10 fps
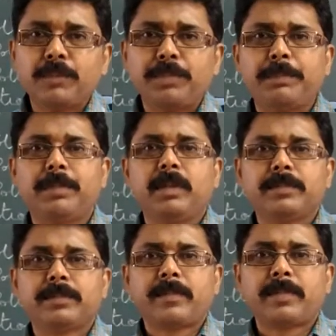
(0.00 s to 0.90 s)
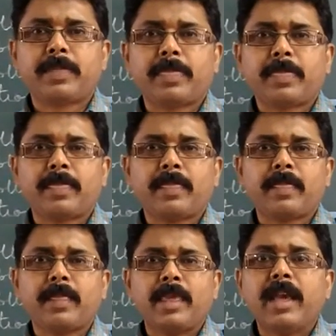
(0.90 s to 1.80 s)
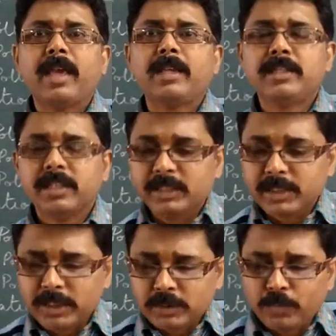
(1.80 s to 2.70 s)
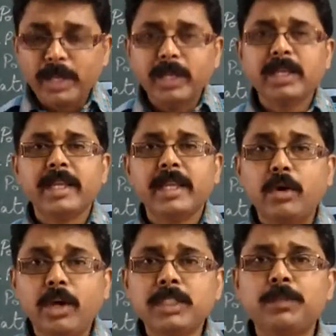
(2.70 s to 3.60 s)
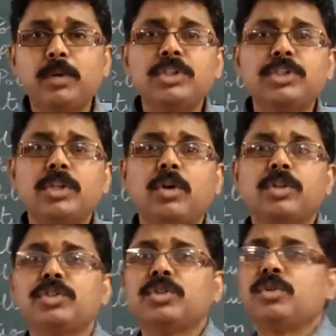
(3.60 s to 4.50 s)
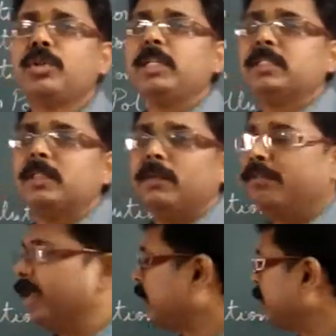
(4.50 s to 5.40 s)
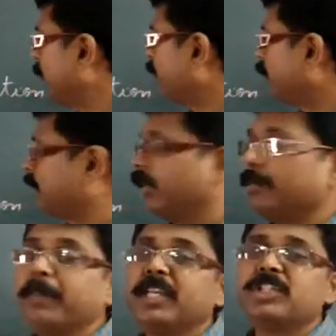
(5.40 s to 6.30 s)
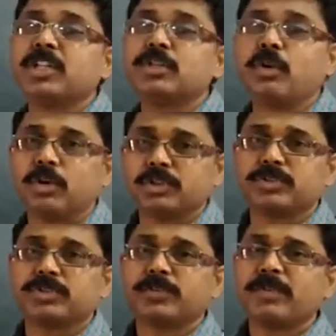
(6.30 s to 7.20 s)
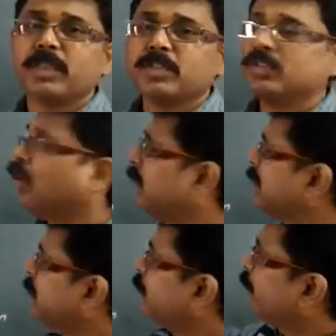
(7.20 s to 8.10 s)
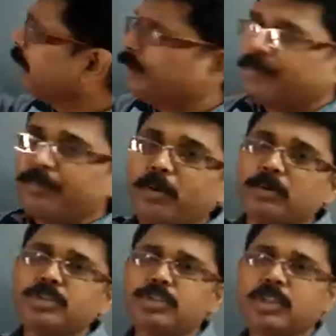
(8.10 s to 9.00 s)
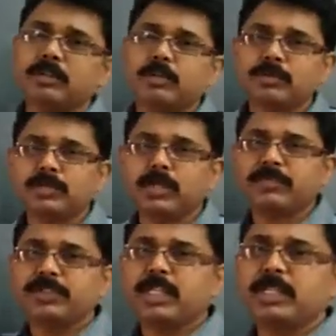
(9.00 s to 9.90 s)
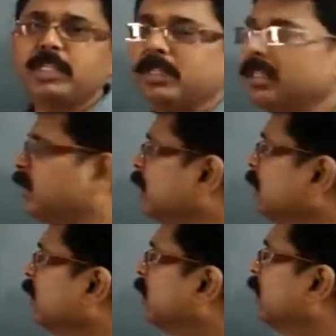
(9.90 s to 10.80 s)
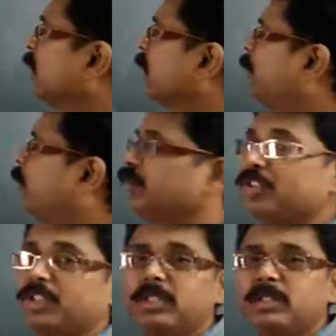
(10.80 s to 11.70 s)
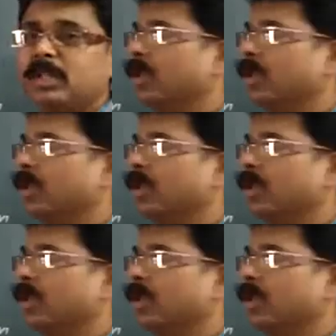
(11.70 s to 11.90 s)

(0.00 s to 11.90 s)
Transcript: the people. And this is why noise pollution also is a very important major cause. So all these 5 pollutions, what we have seen here, the air pollution,